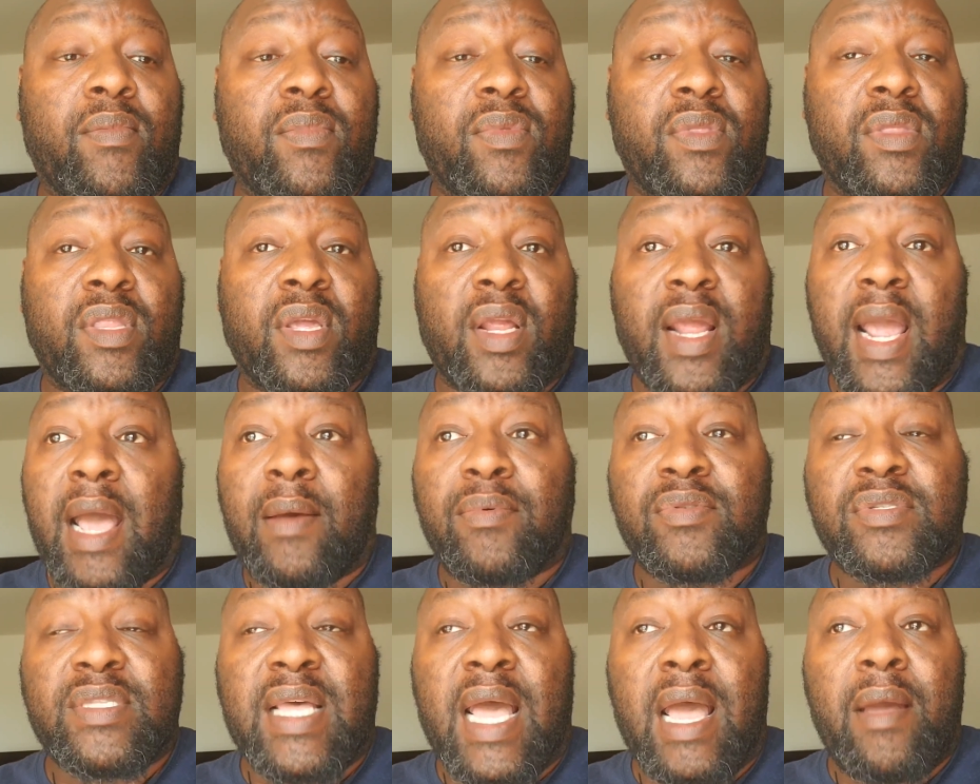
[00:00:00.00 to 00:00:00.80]
the
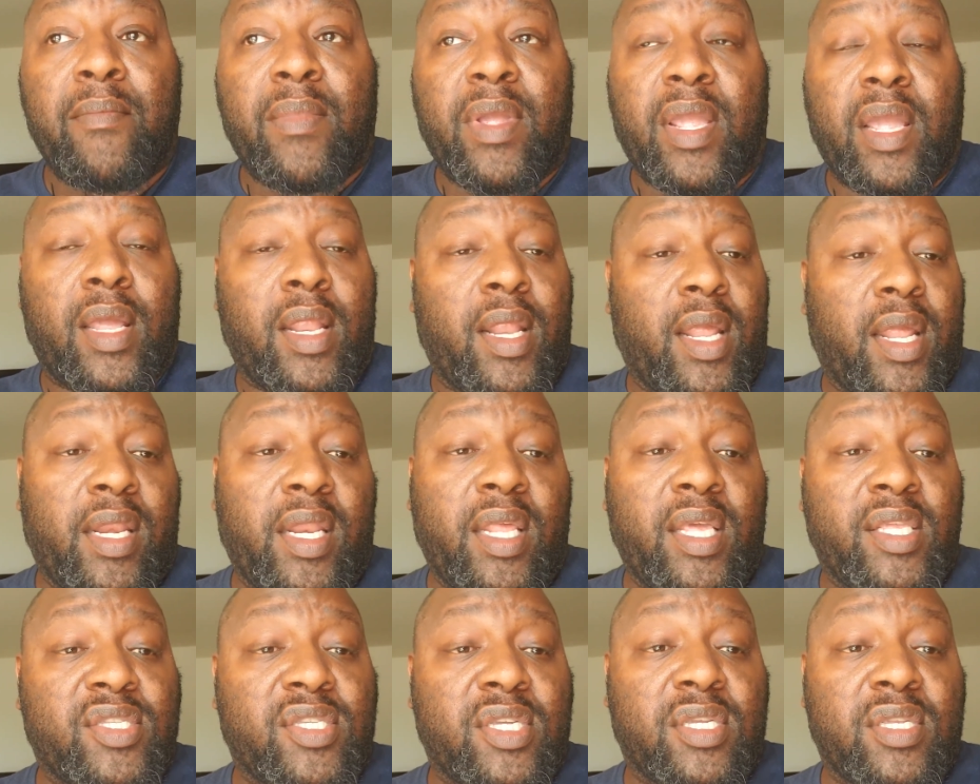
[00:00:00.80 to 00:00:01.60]
cops stop me and
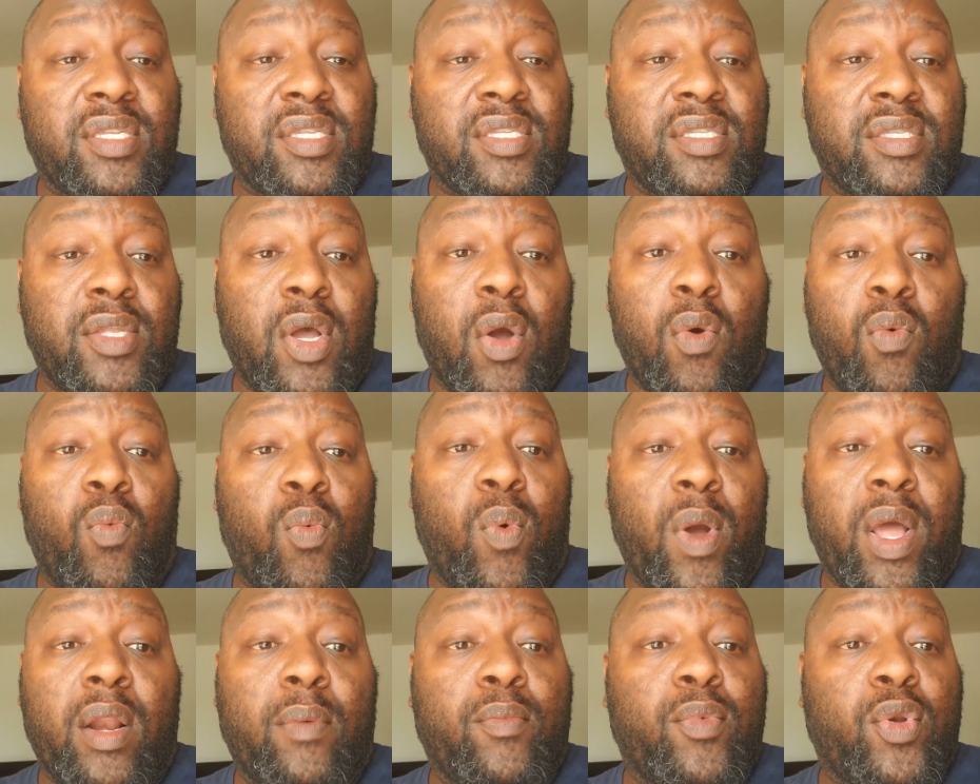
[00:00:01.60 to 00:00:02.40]
need to know
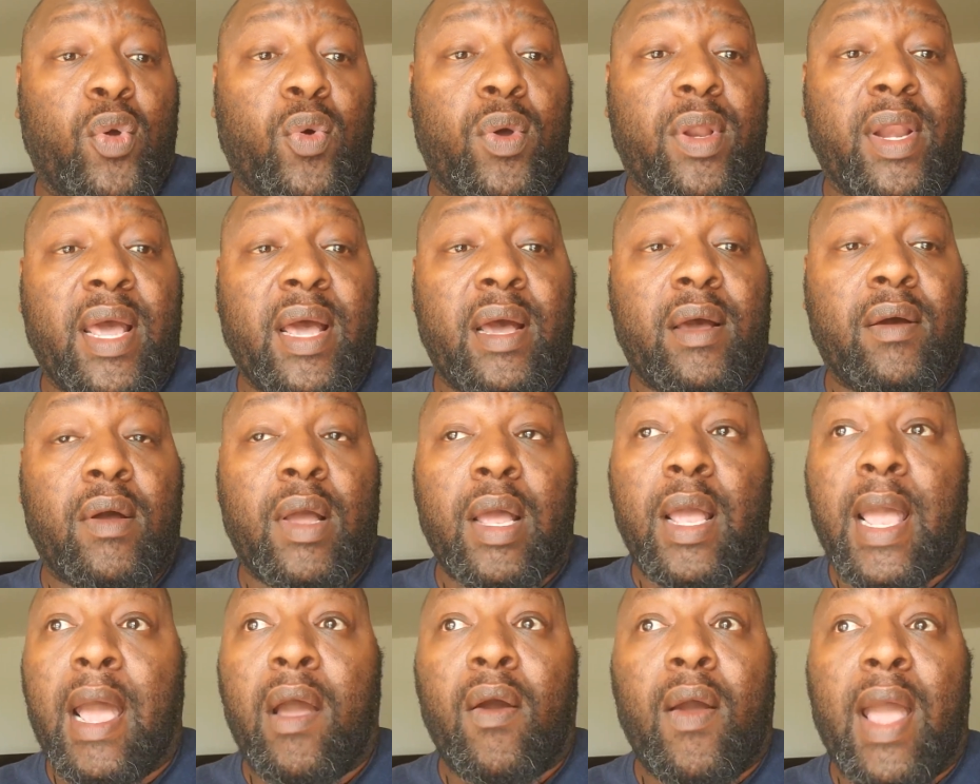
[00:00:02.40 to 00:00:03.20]
what I'm doing out,
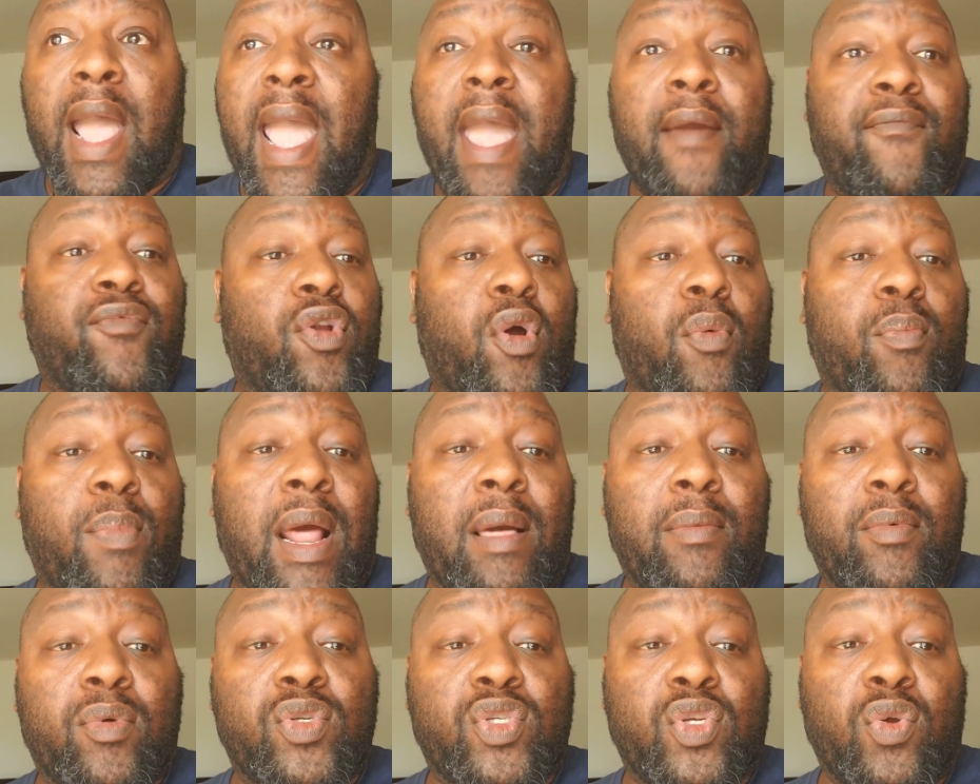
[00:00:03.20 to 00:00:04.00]
I have no
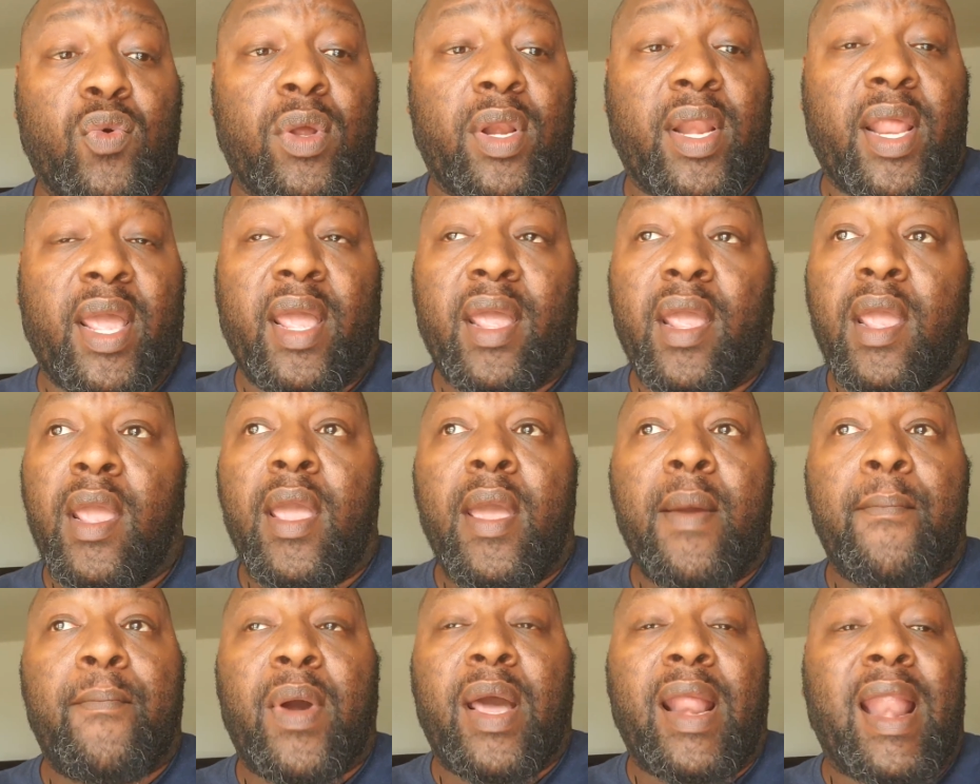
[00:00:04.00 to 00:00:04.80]
problem showing that.
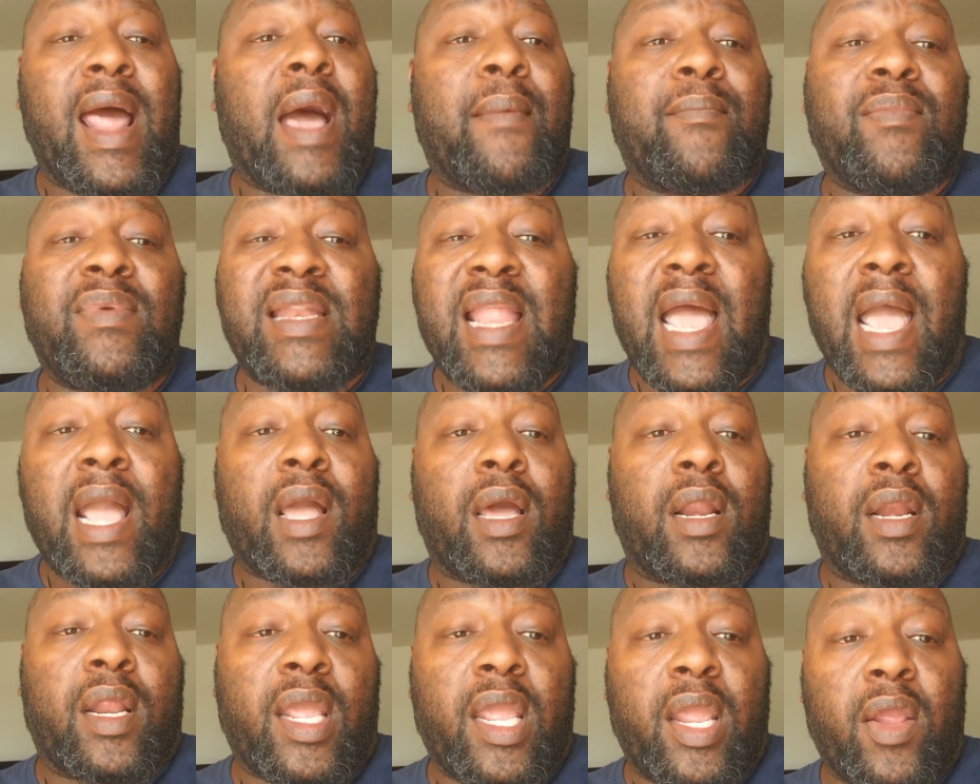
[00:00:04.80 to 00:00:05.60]
But I'm not
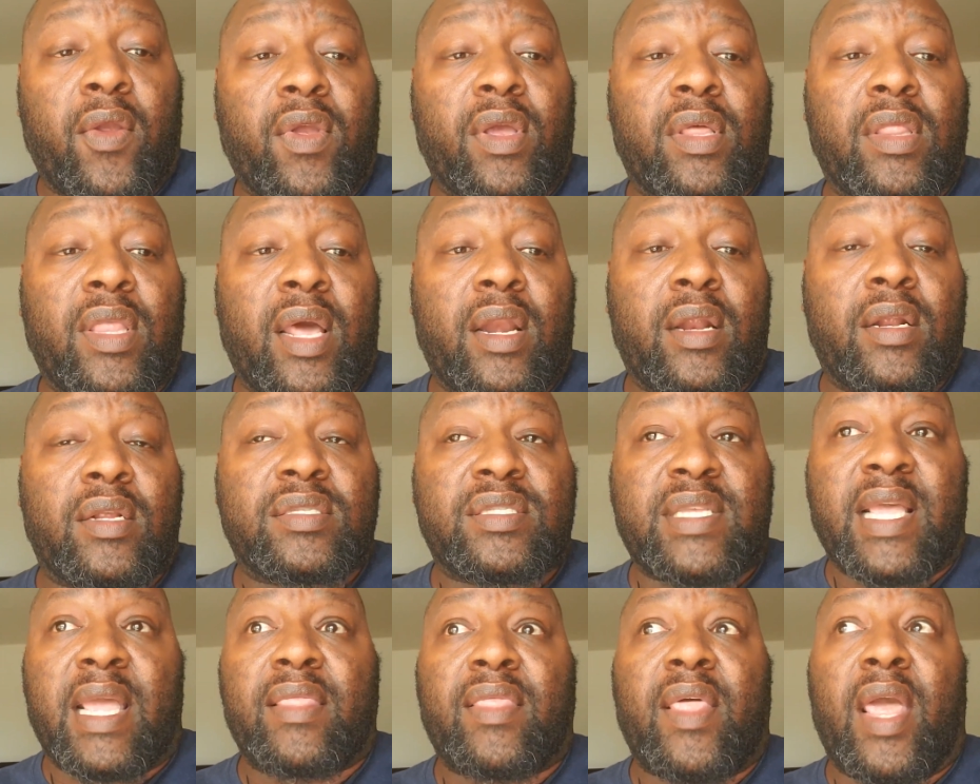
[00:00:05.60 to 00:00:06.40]
going to carry a letter
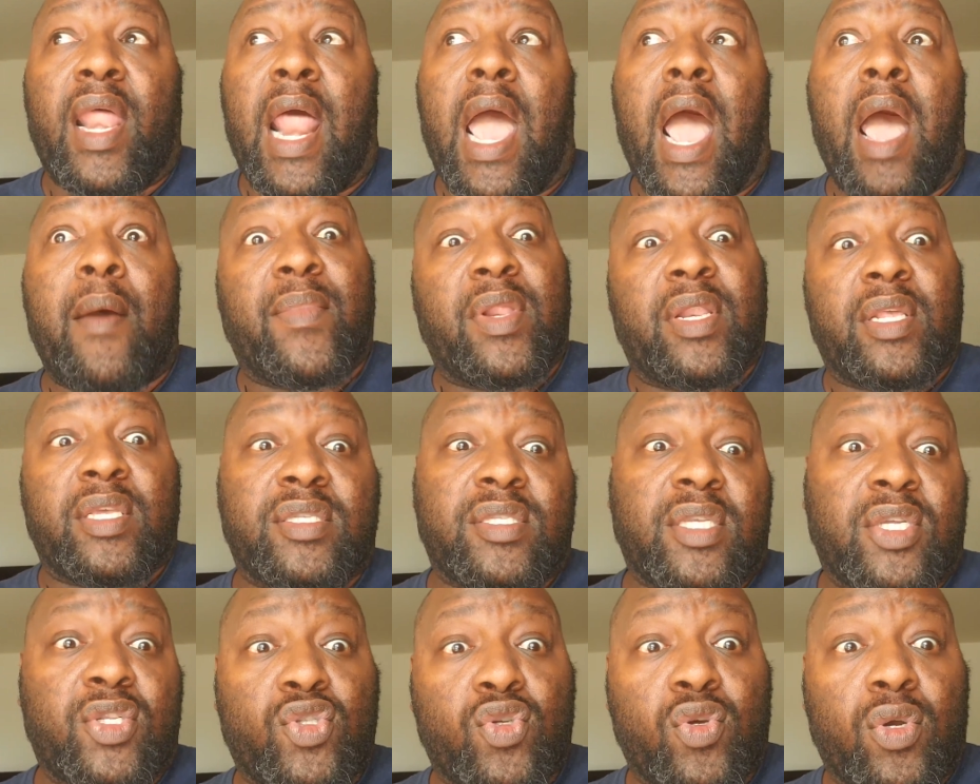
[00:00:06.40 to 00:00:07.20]
saying that I'm an
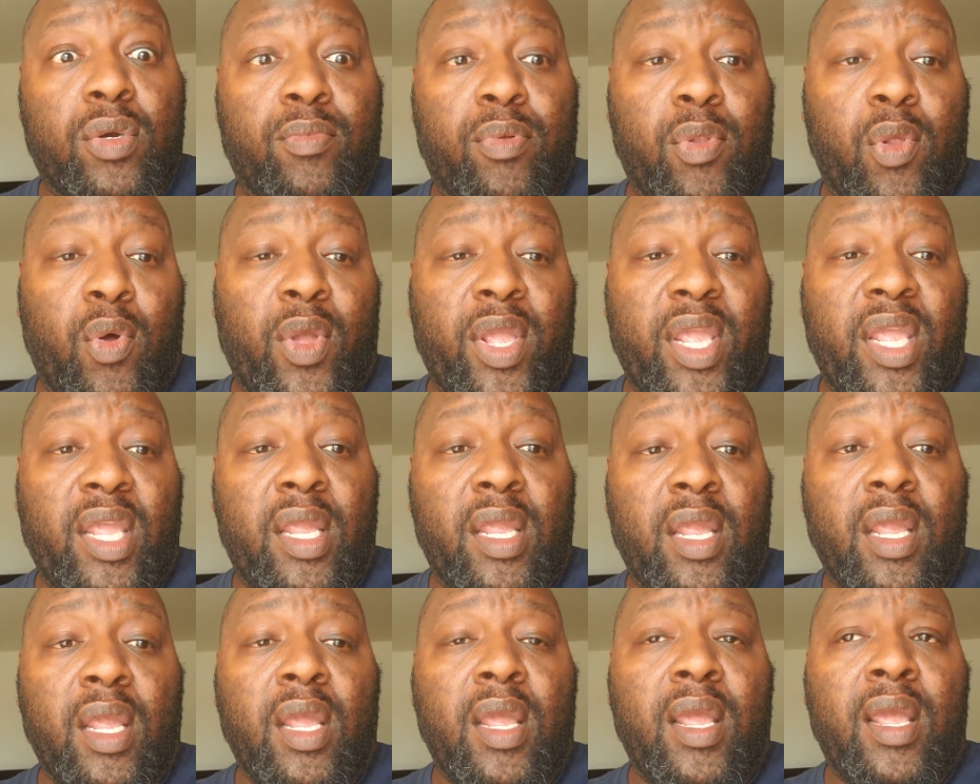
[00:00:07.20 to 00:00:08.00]
essential
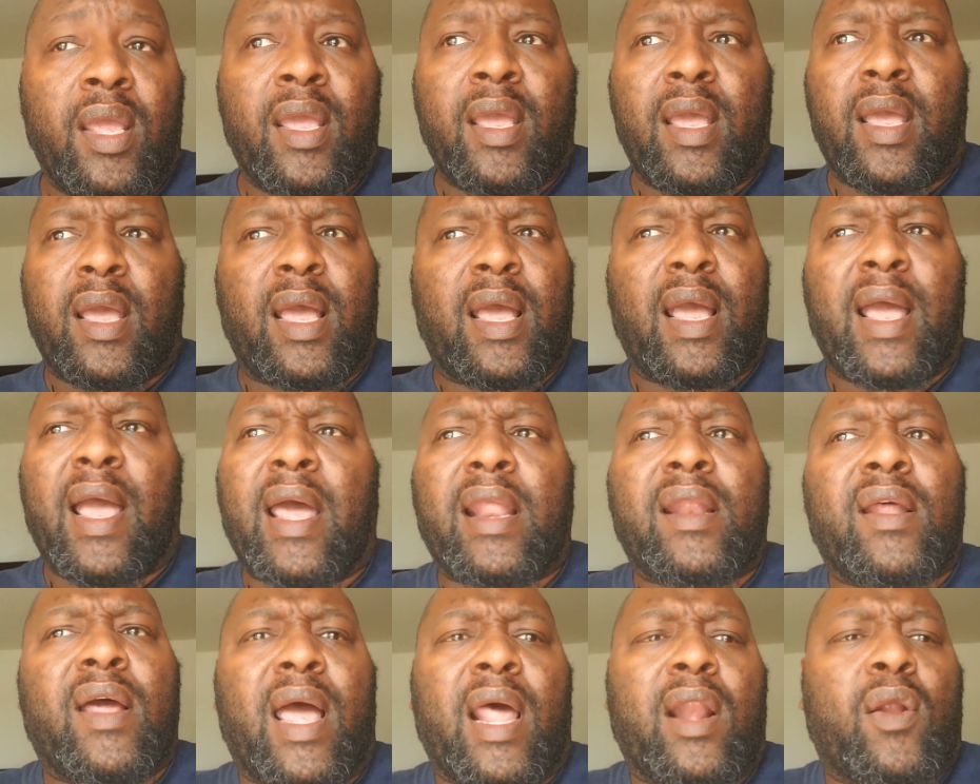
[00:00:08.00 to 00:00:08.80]
employee.
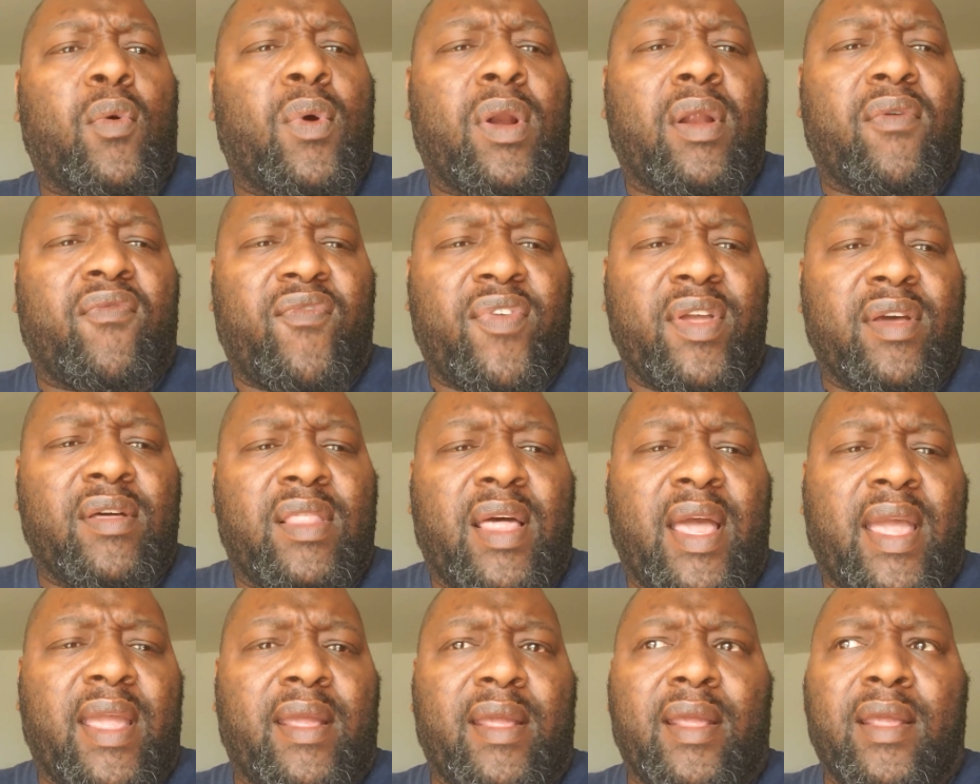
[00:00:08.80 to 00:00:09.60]
I don't want to feel
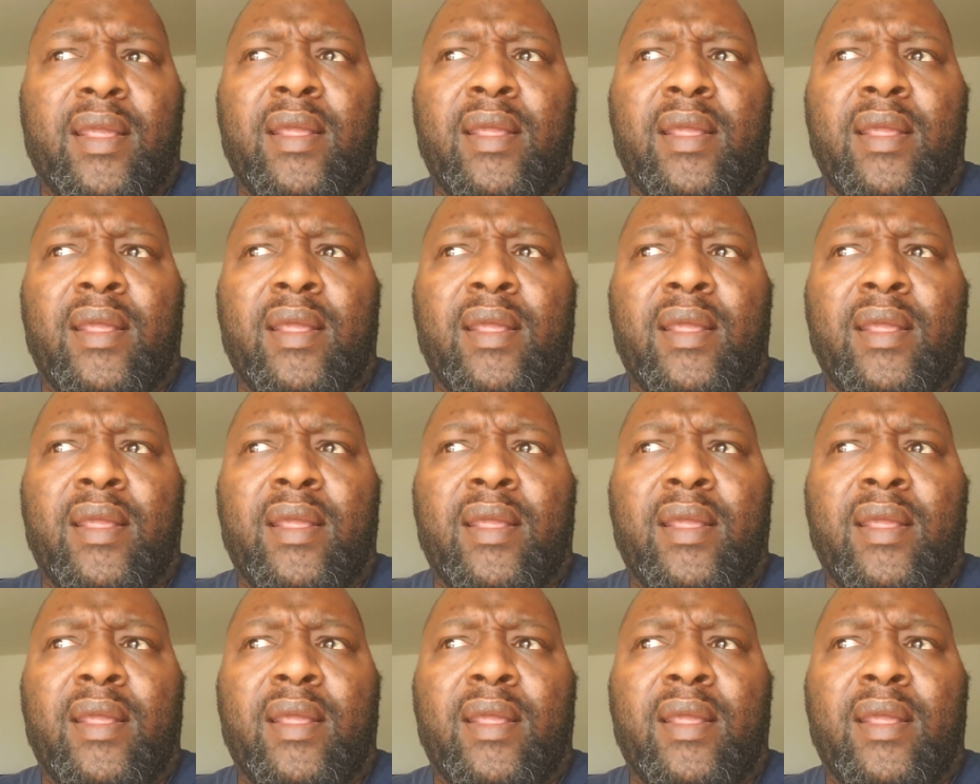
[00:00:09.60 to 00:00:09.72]
like